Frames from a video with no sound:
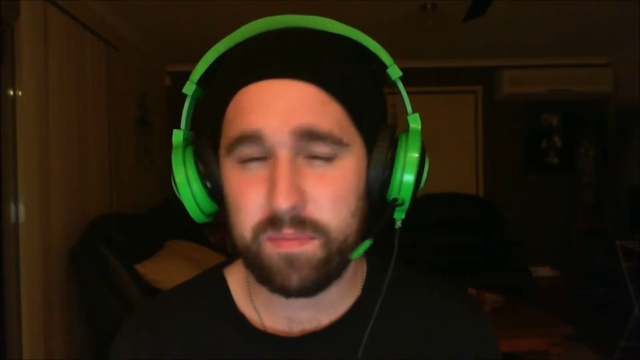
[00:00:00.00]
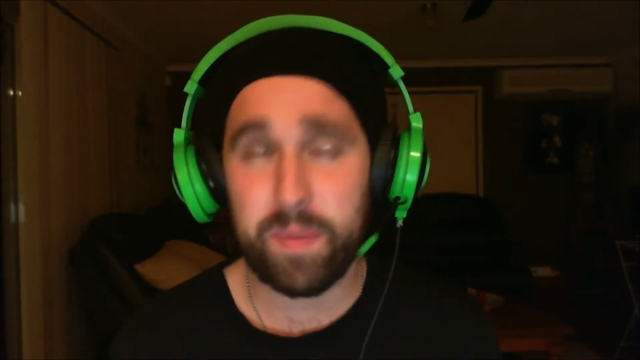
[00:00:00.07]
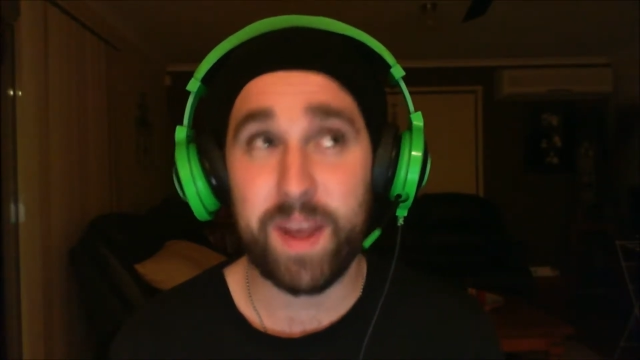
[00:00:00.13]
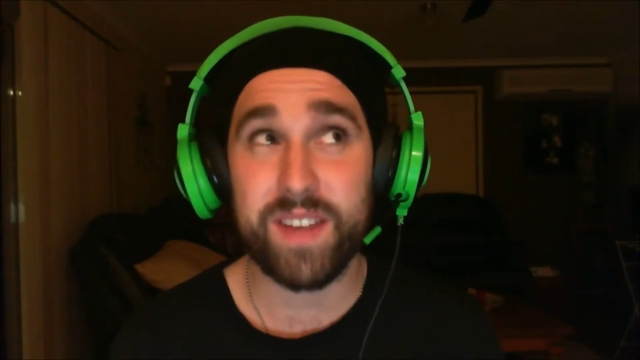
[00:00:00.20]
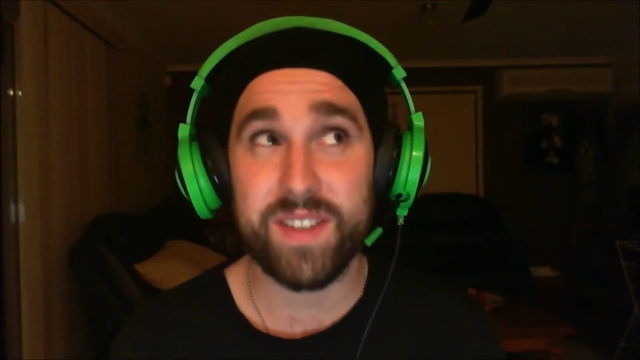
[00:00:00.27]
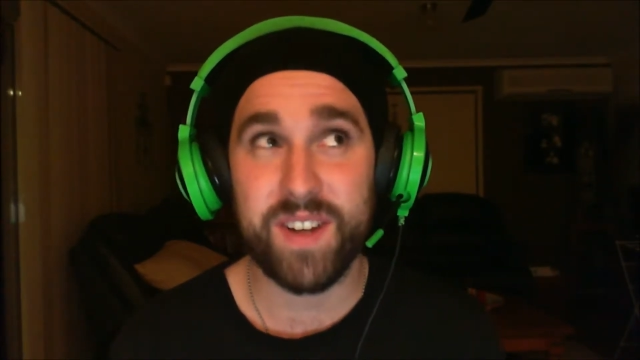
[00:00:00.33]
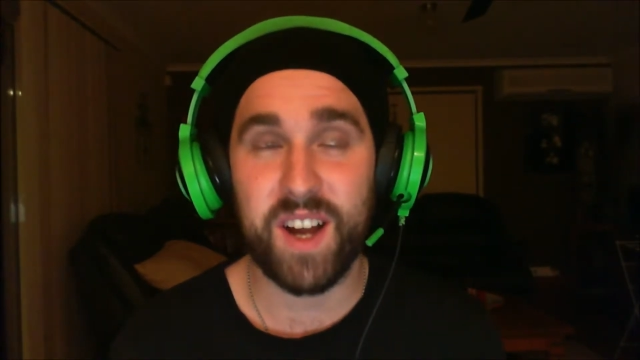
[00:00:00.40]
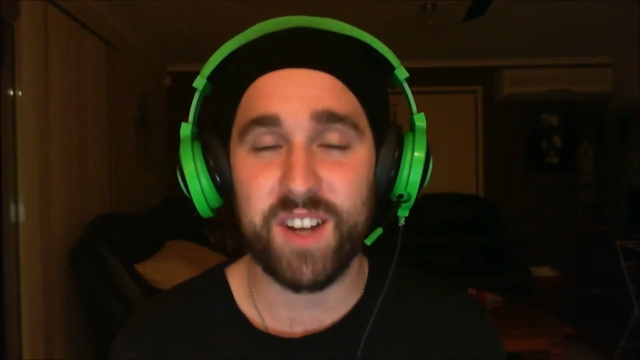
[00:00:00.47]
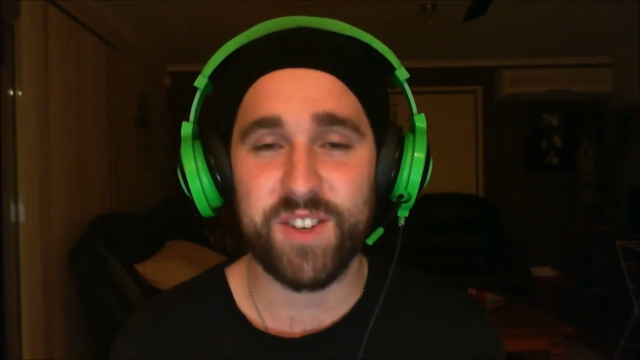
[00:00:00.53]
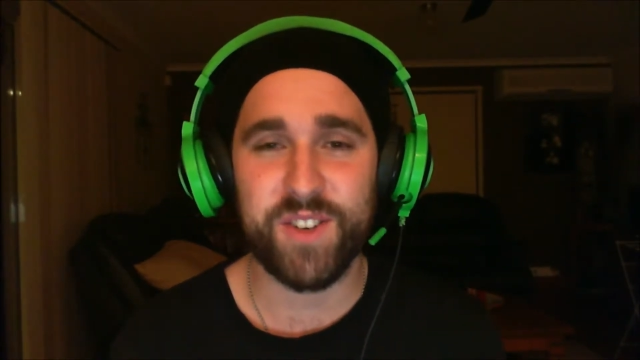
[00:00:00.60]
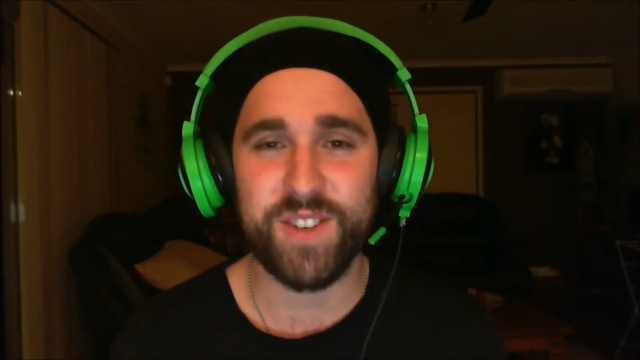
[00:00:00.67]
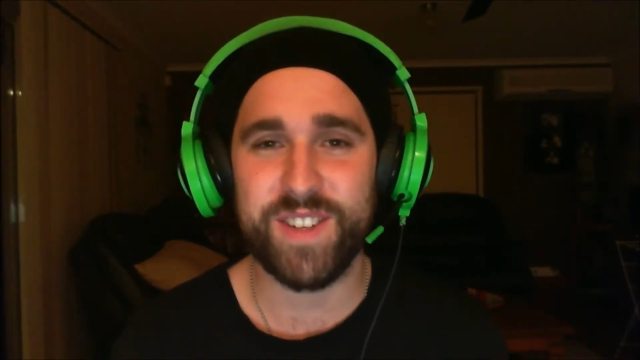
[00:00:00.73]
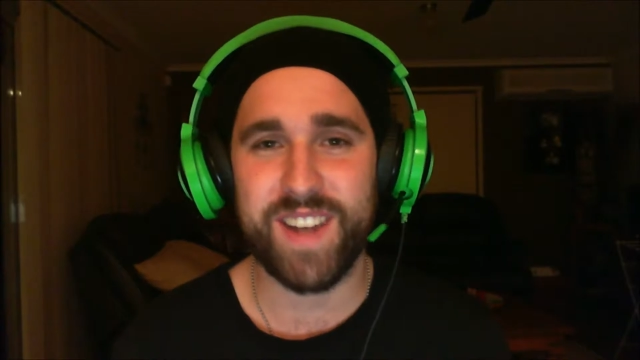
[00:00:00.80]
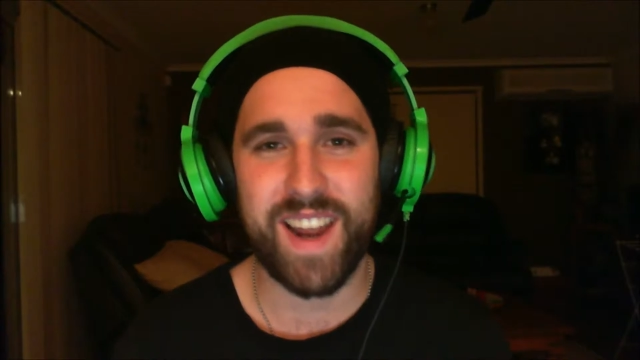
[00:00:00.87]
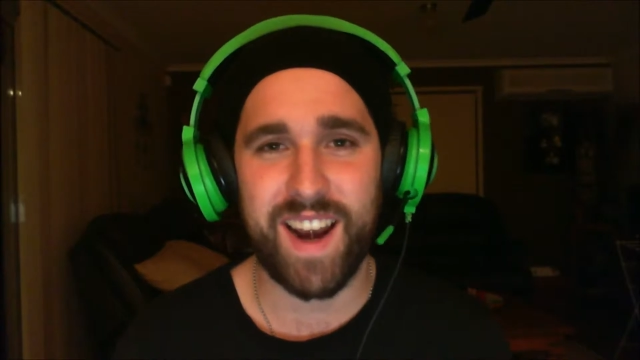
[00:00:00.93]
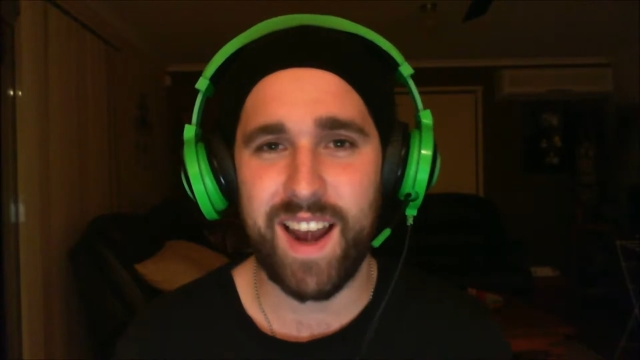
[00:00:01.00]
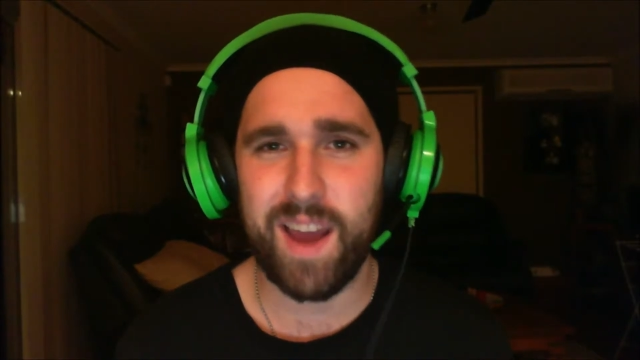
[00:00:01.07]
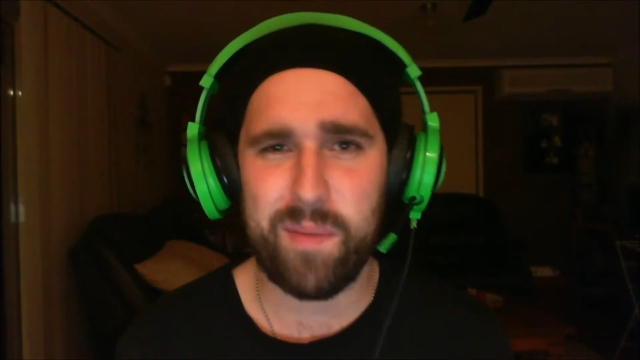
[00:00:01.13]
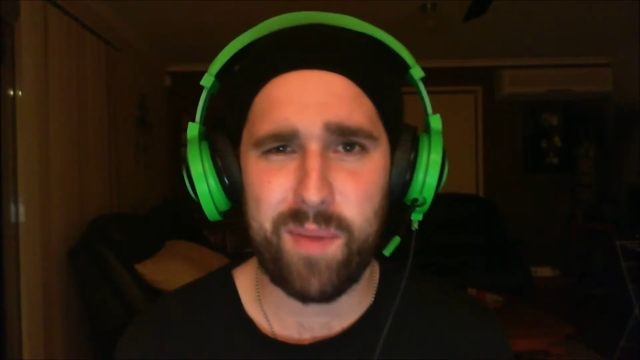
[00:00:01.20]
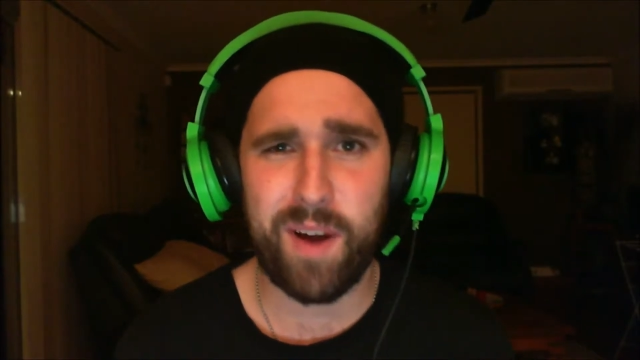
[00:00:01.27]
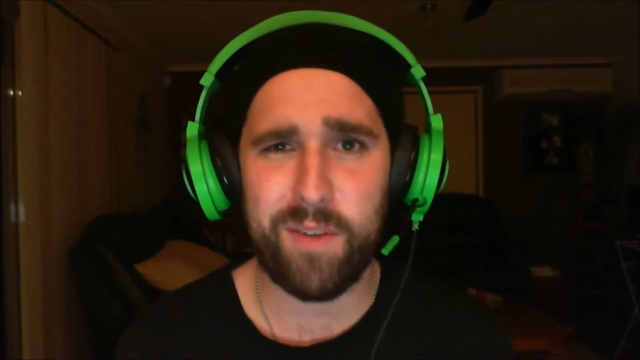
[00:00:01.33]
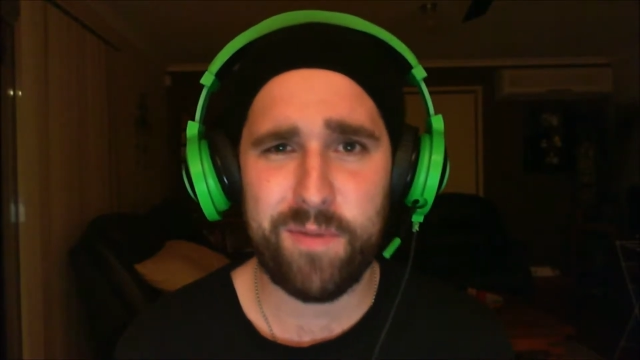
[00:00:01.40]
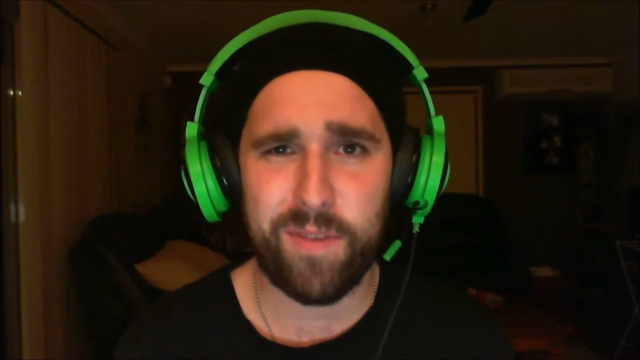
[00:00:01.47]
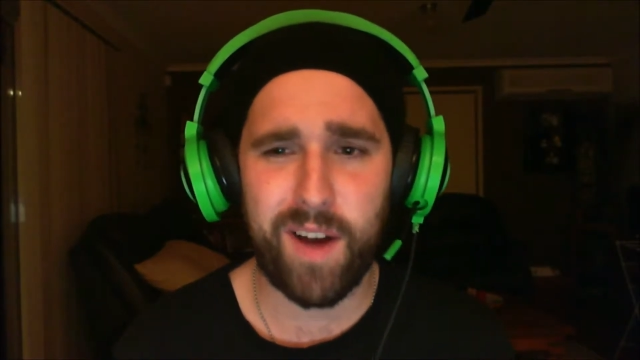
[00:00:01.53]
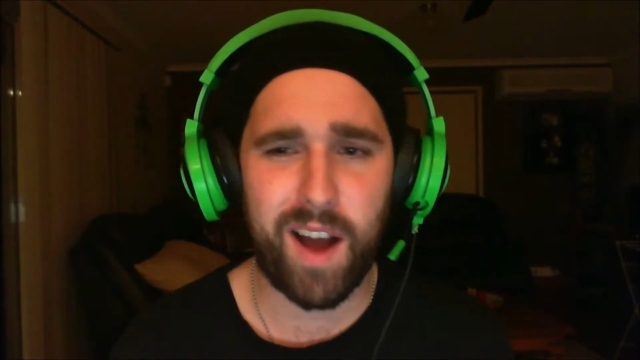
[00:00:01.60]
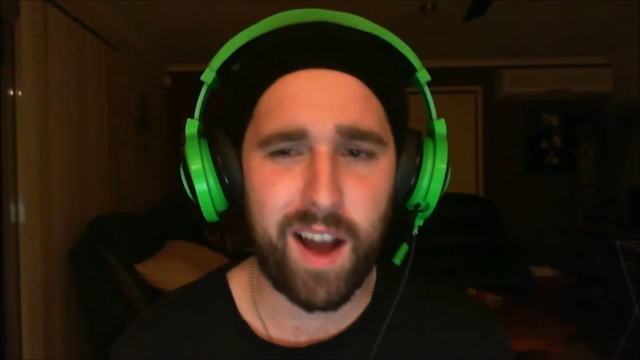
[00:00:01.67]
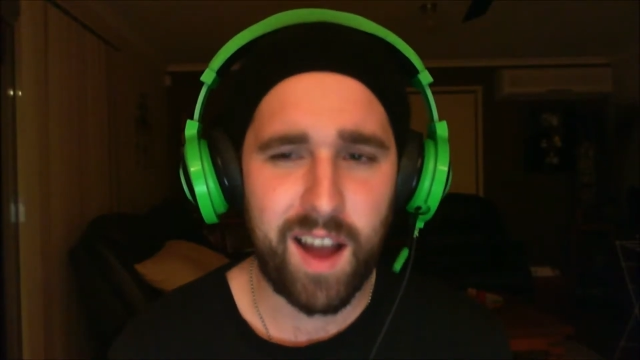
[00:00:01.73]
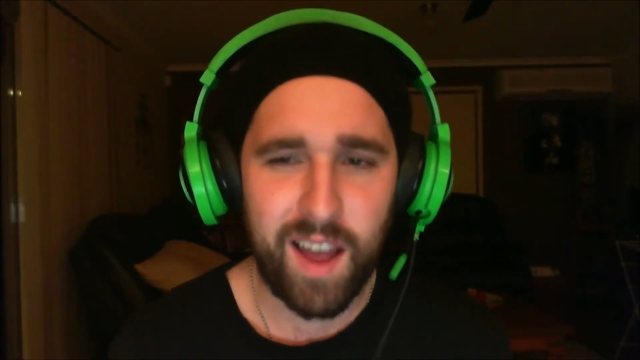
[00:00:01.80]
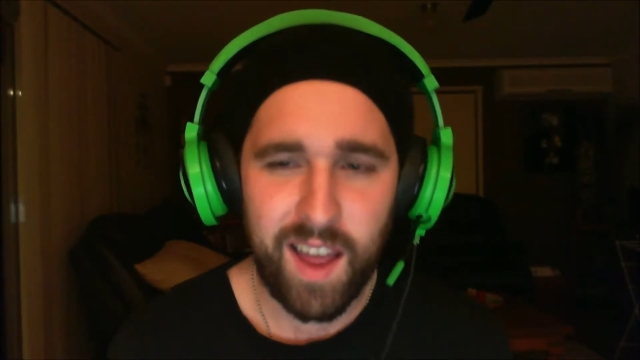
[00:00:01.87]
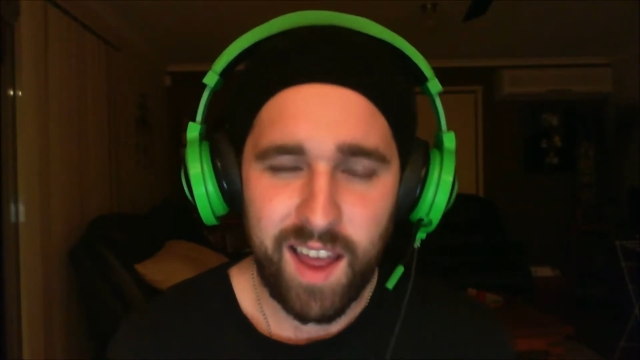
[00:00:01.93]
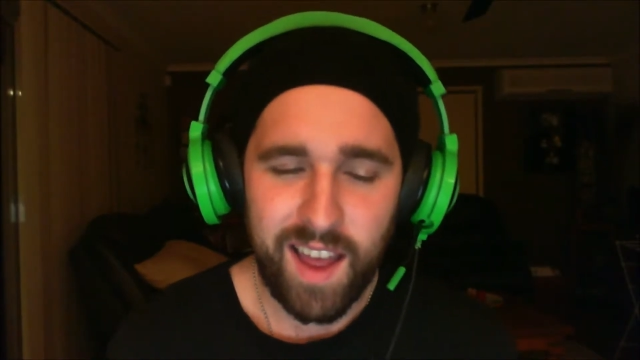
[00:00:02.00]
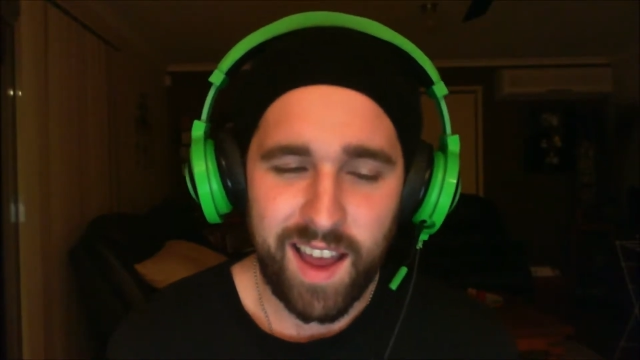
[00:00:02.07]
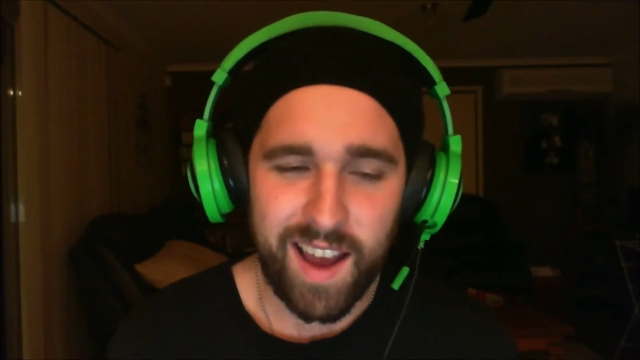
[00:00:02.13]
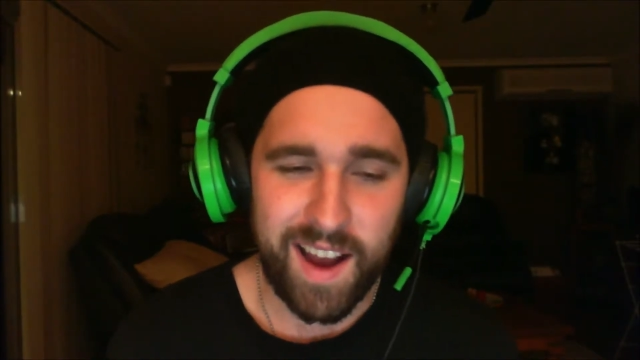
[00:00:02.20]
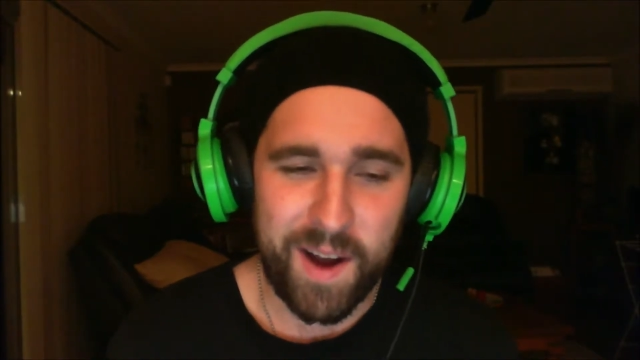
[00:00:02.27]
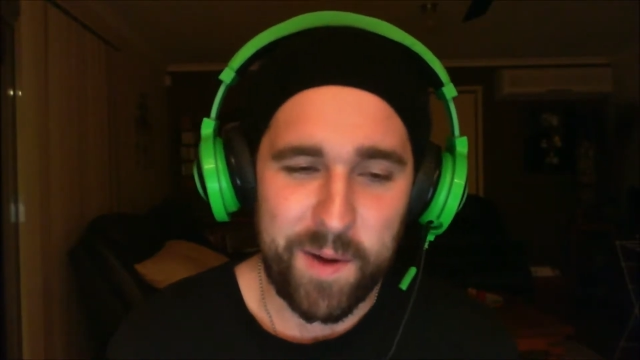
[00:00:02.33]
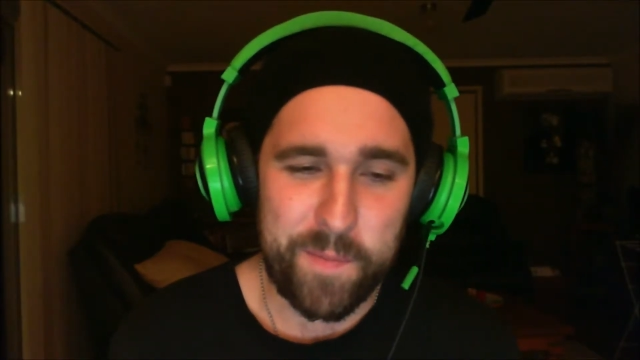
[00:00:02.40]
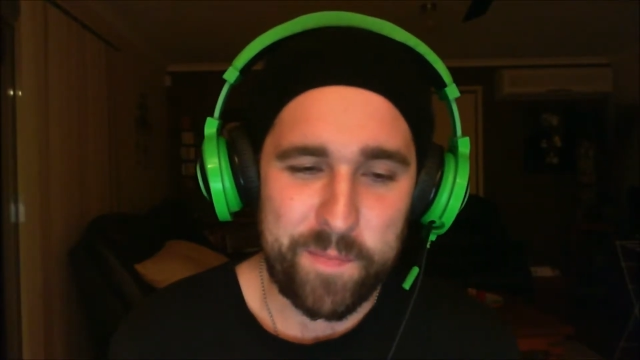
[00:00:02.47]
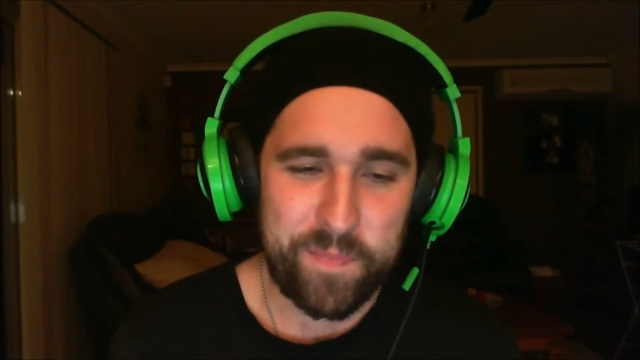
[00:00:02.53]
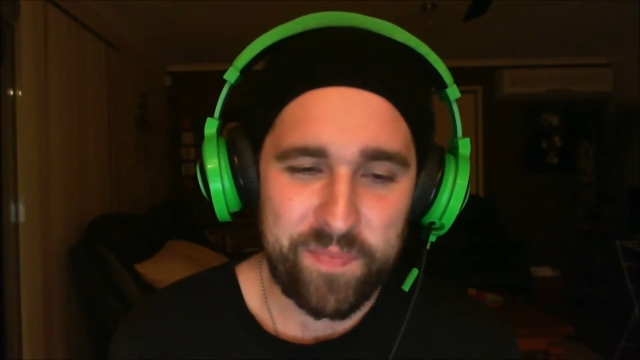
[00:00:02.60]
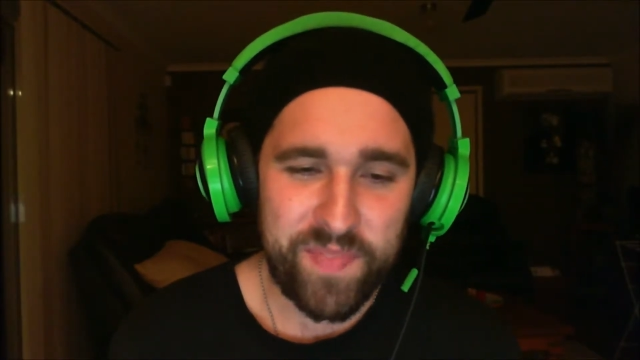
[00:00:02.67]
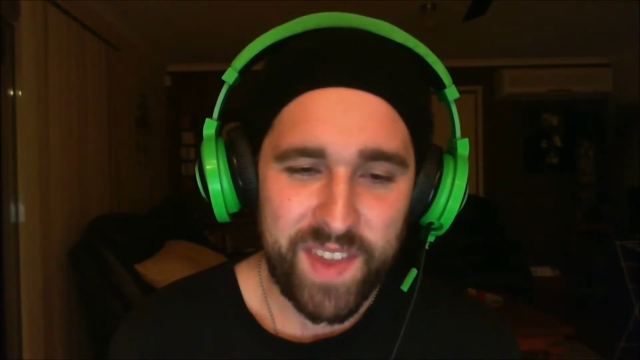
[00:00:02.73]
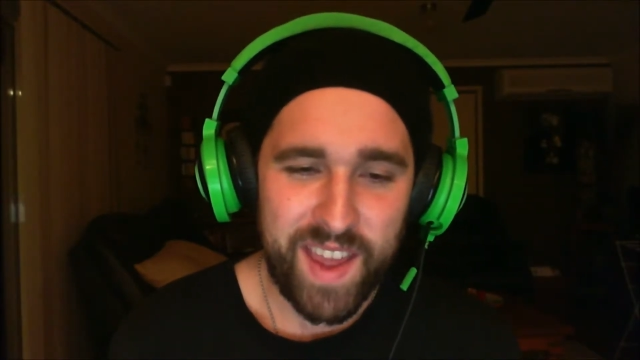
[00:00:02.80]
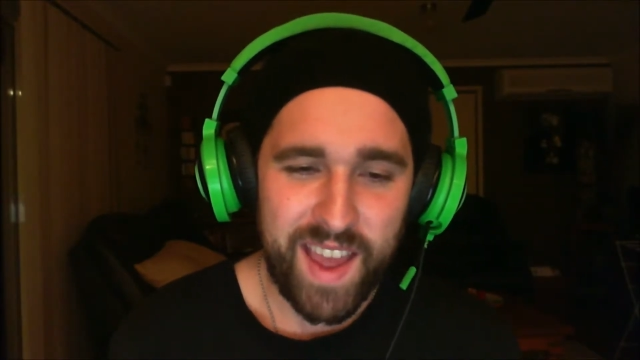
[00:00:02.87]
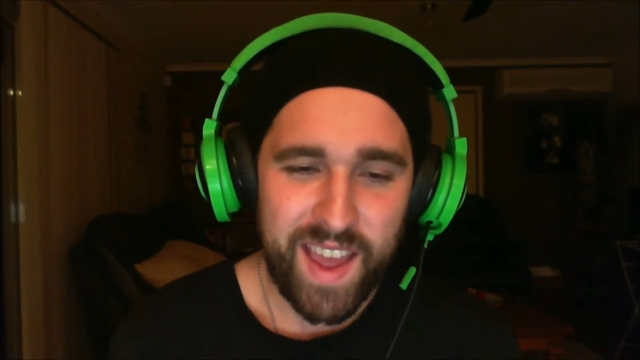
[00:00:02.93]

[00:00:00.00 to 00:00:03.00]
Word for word: Best nachos in Adelaide by far. Um,